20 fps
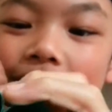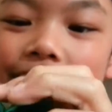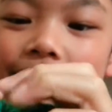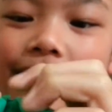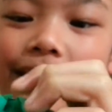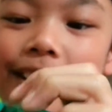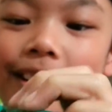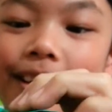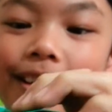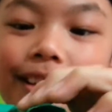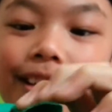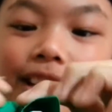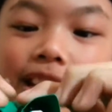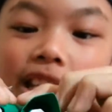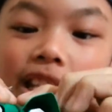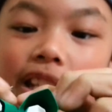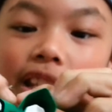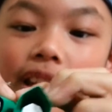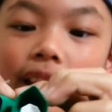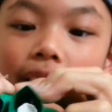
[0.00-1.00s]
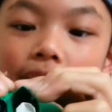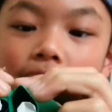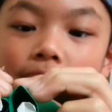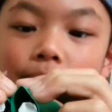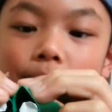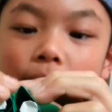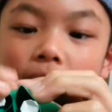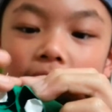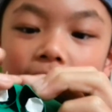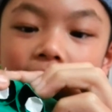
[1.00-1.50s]
Yeah, that's
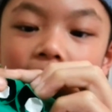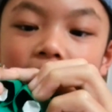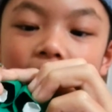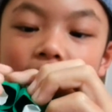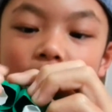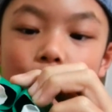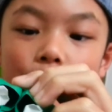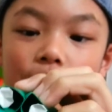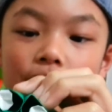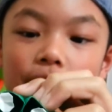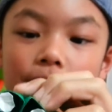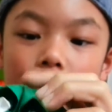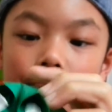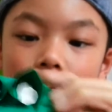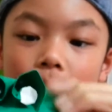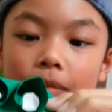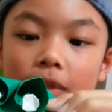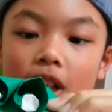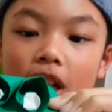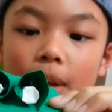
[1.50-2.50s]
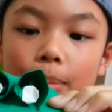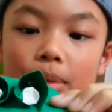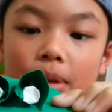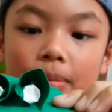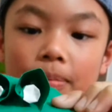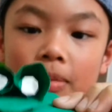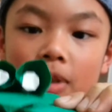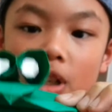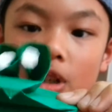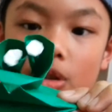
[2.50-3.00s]
my favorite bit. The eye
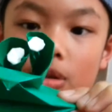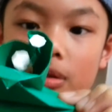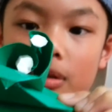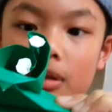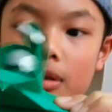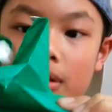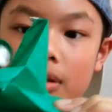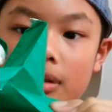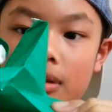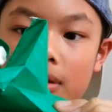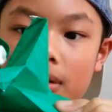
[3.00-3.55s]
pop out.